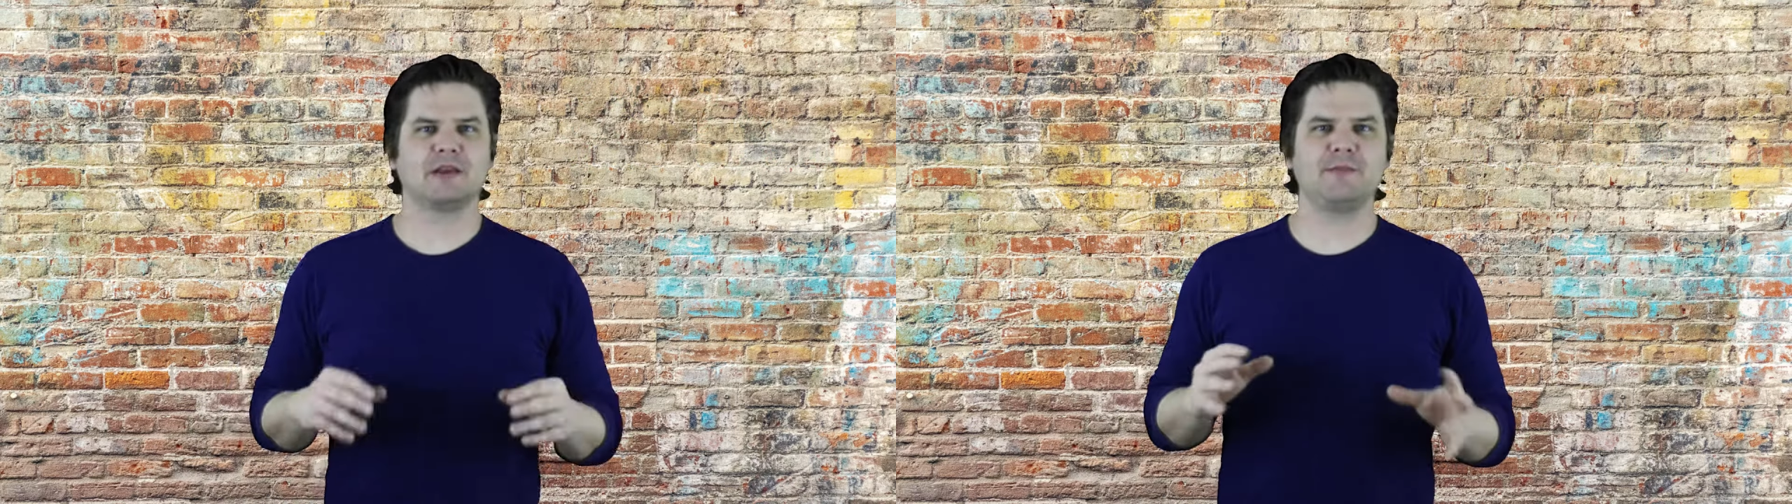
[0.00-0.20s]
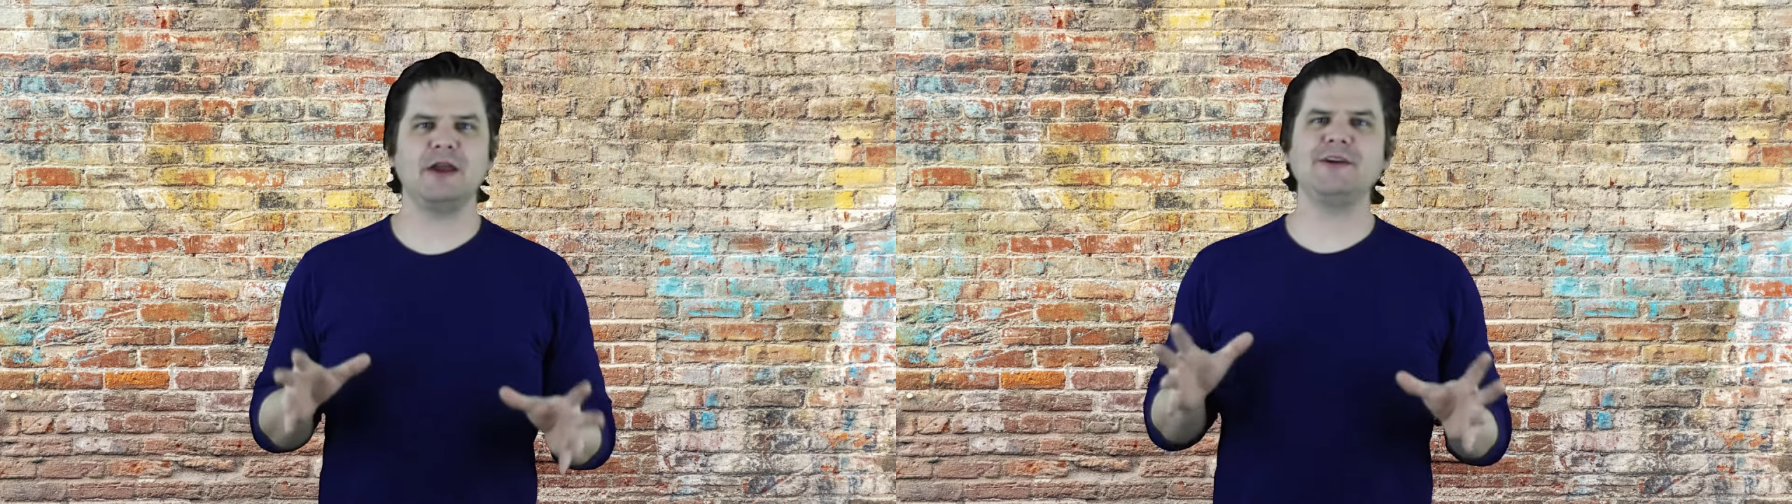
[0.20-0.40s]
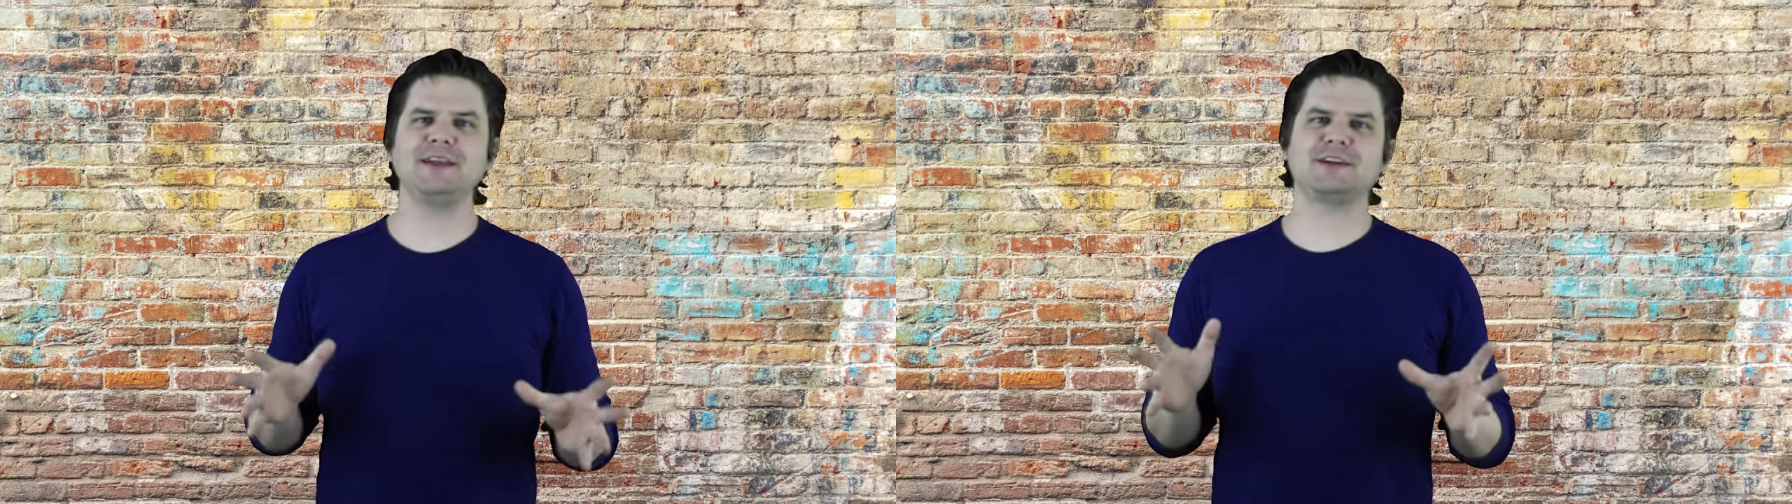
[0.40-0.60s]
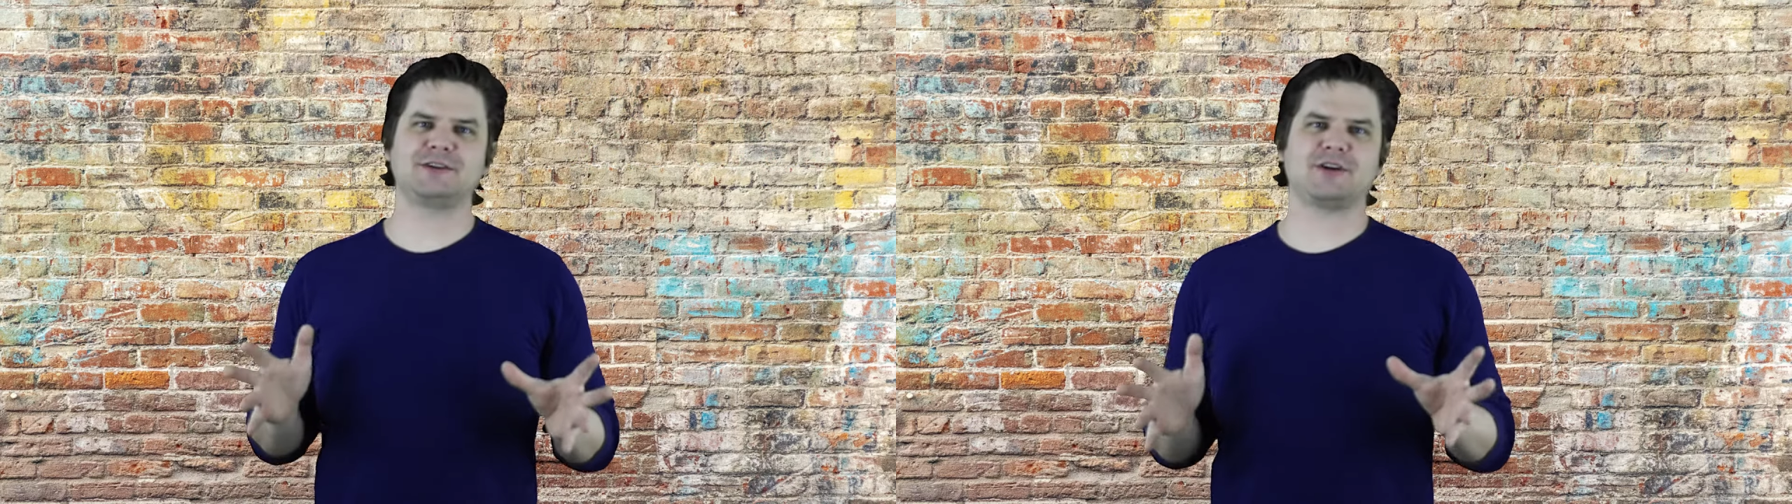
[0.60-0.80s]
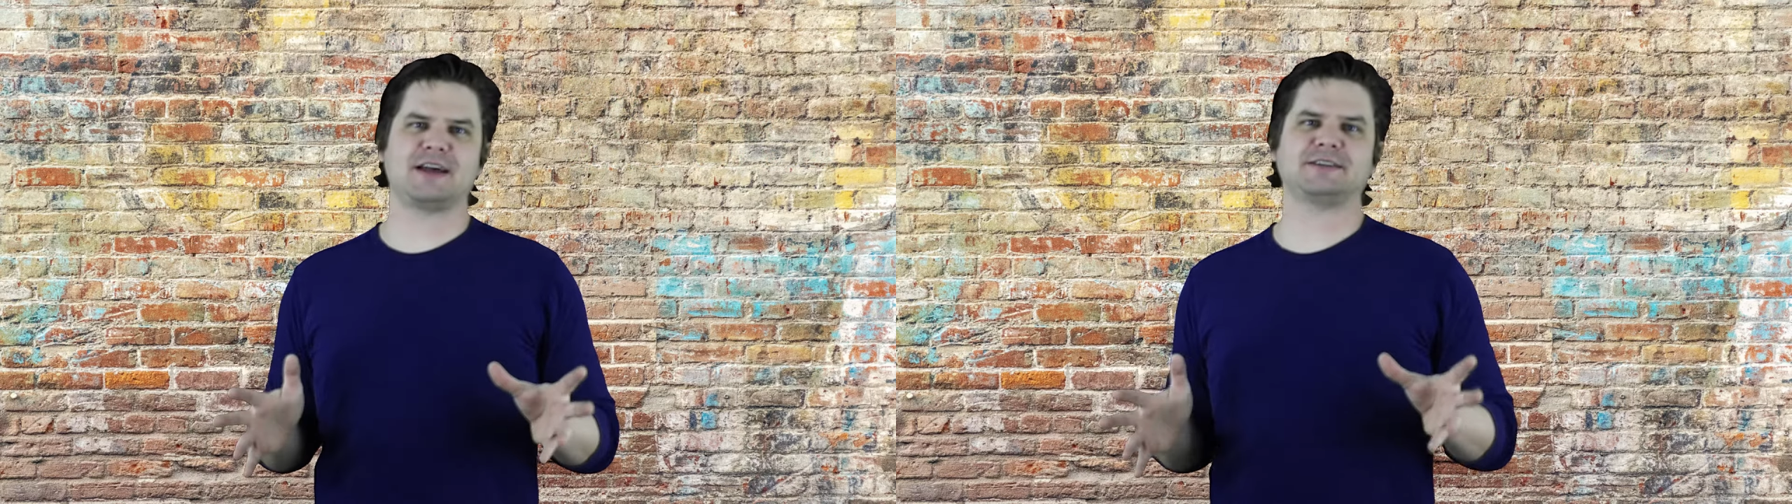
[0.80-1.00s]
Comparing and
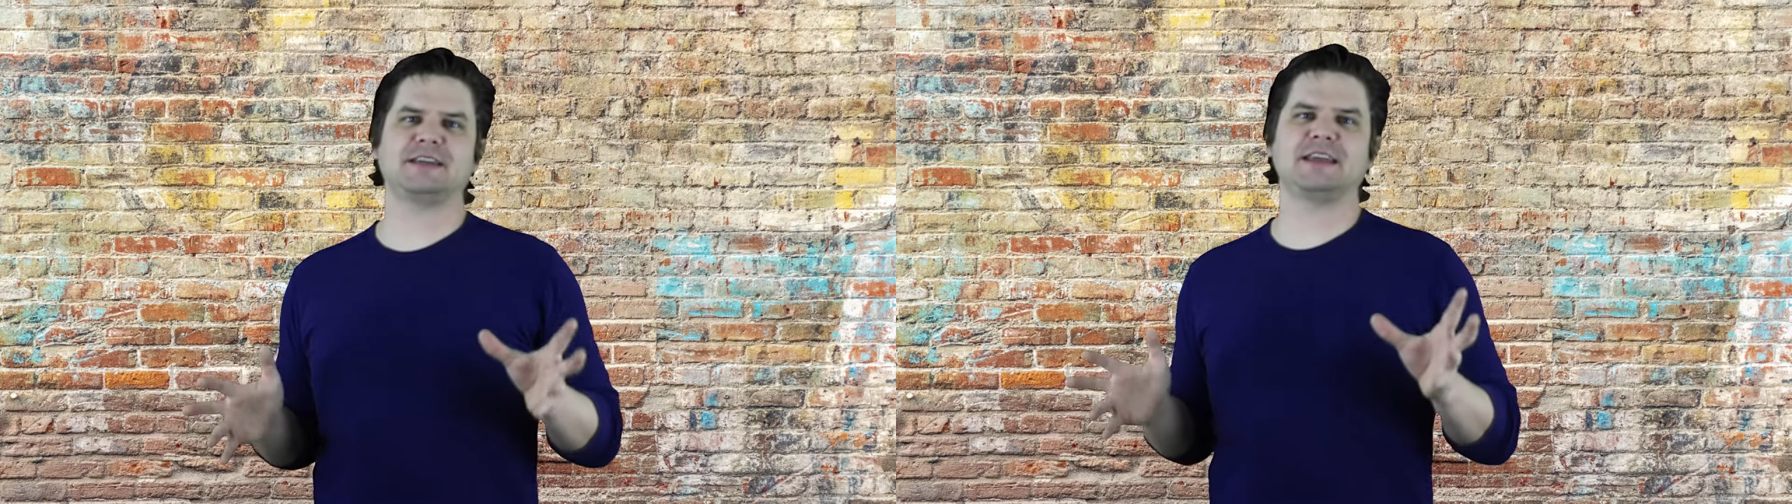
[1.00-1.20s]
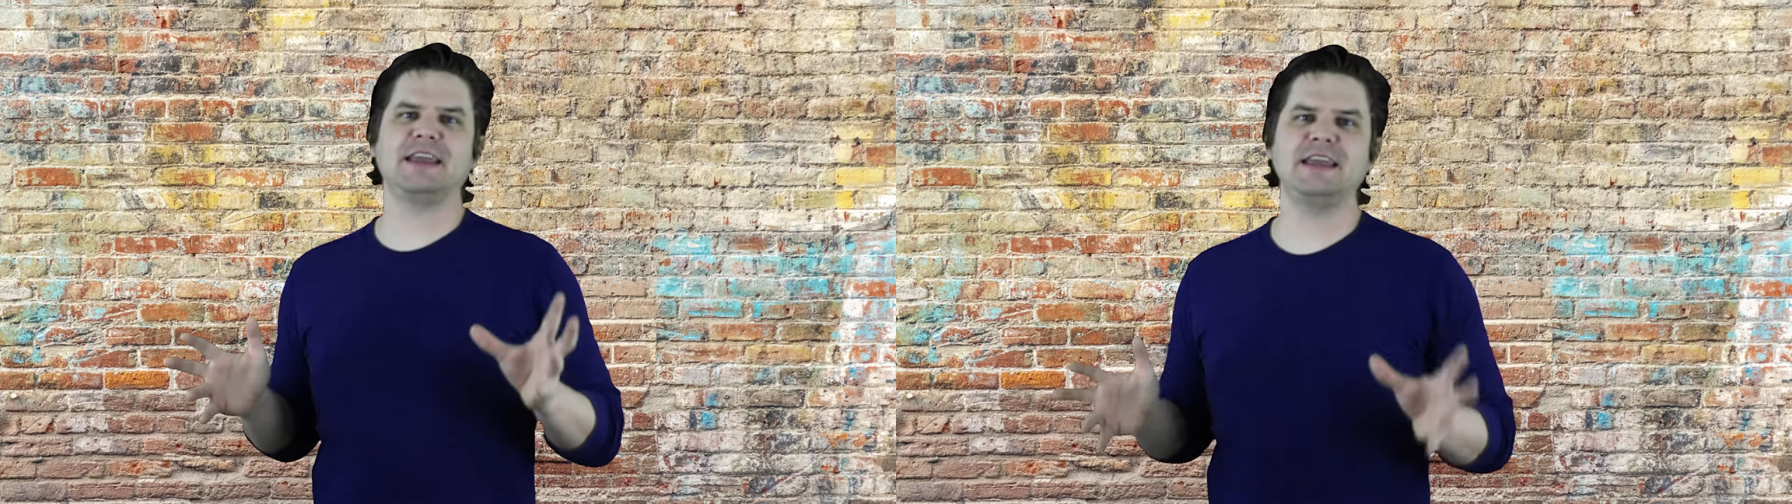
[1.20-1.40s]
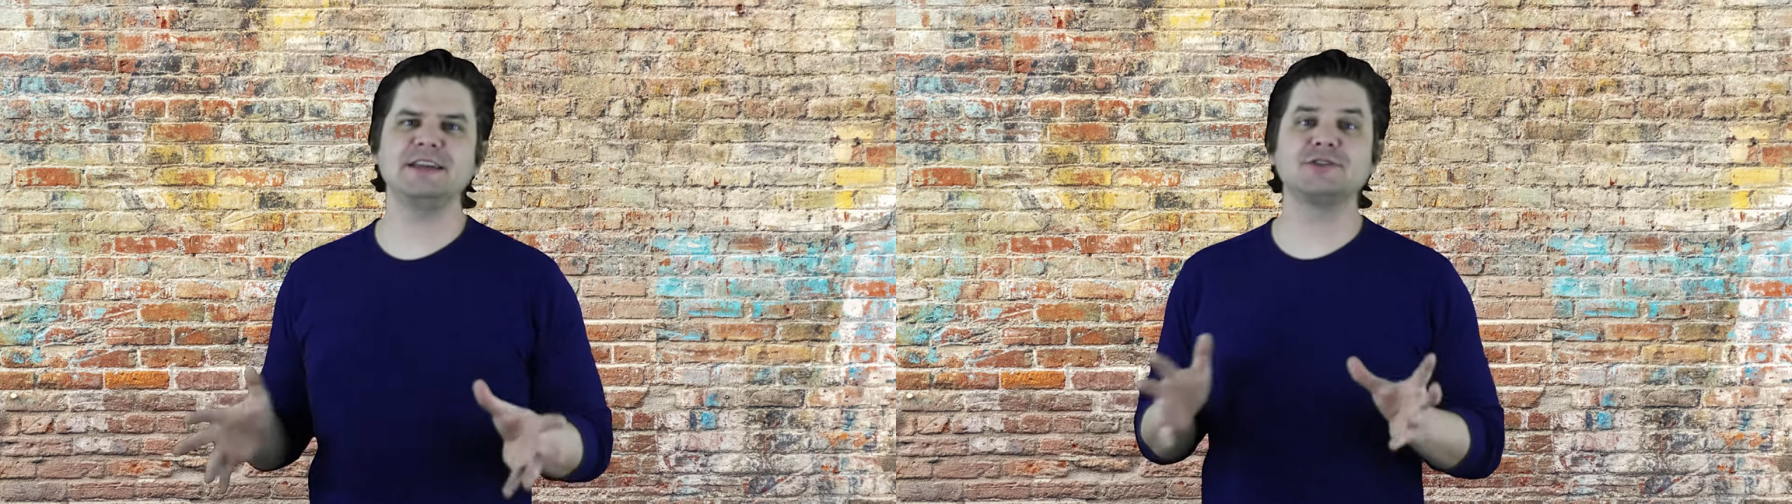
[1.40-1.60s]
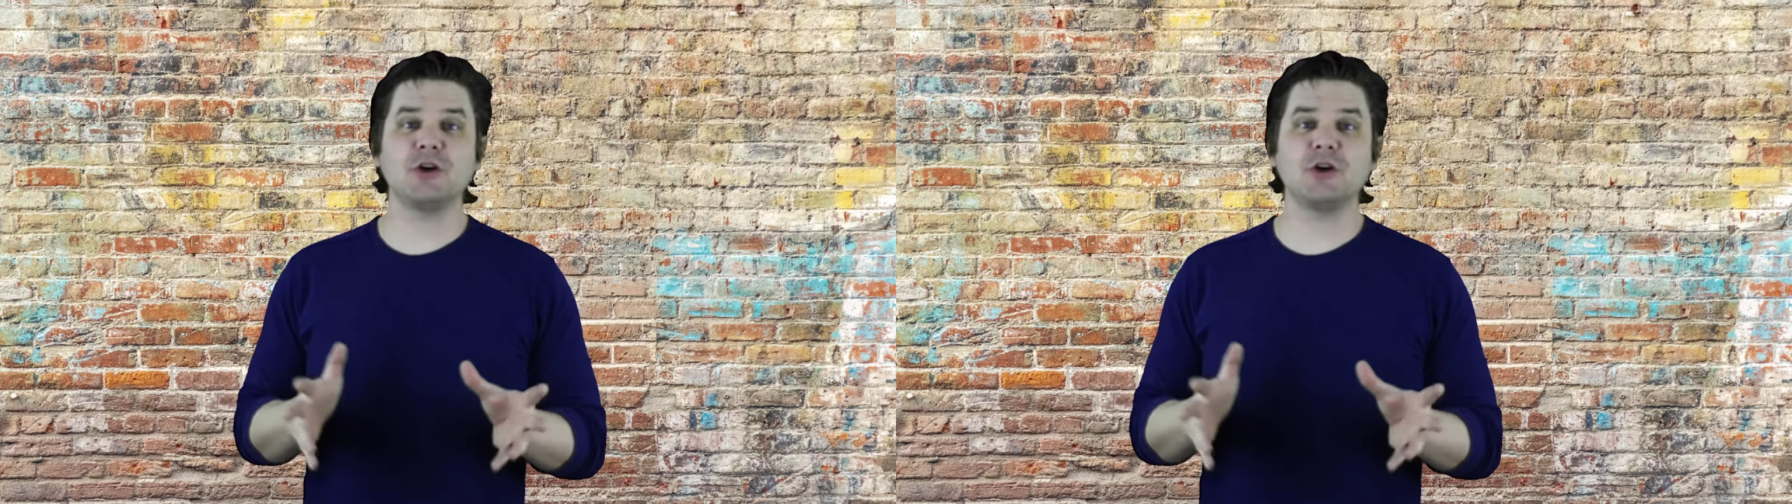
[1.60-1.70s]
contrasting is